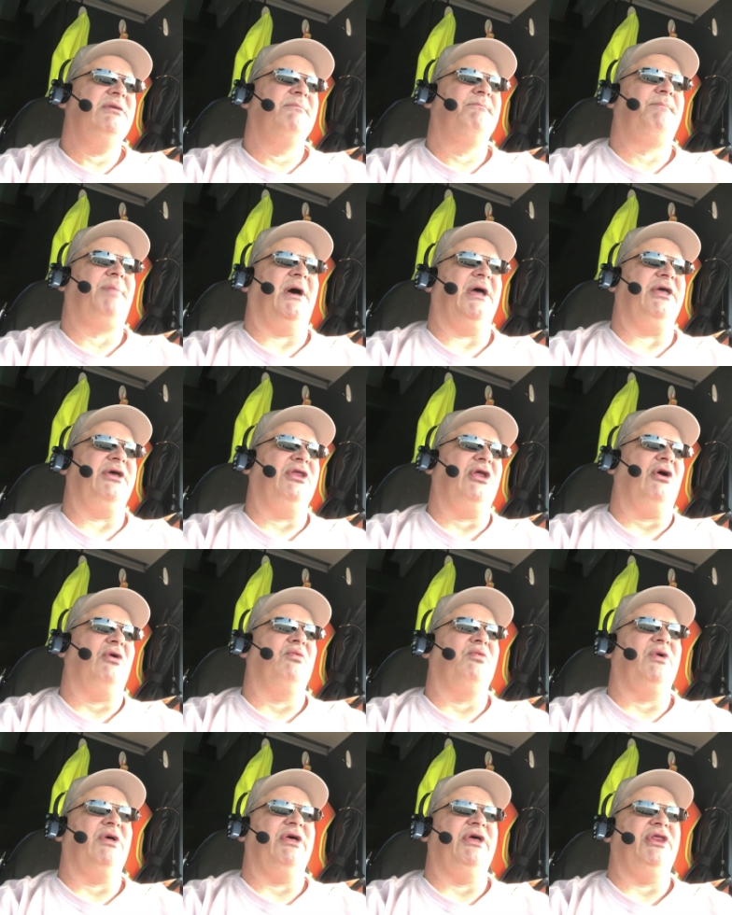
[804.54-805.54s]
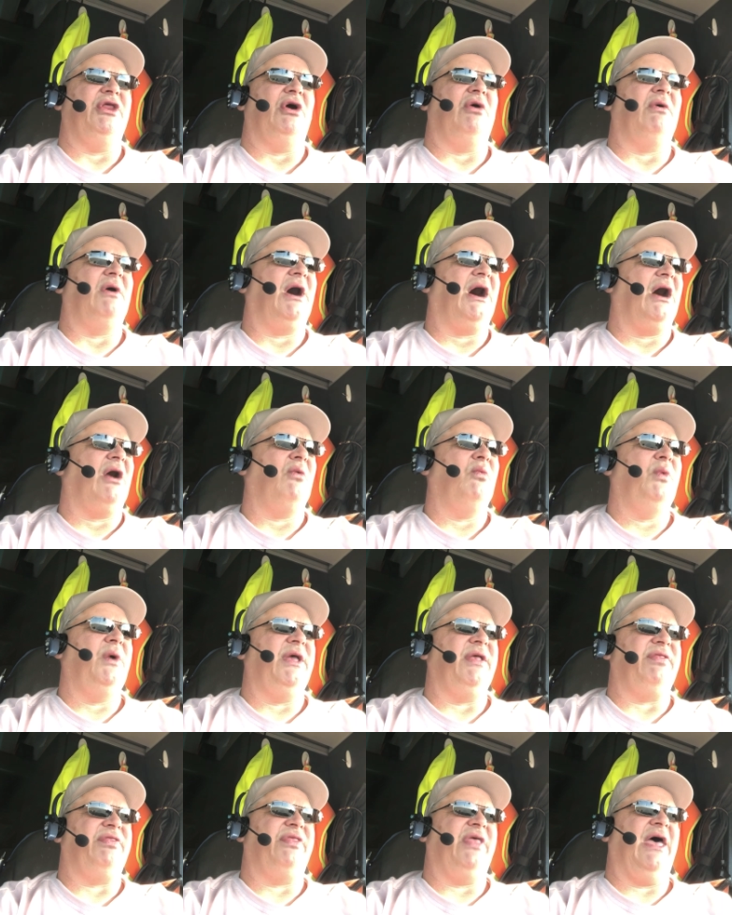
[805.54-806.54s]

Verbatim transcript: but you don't really know how weak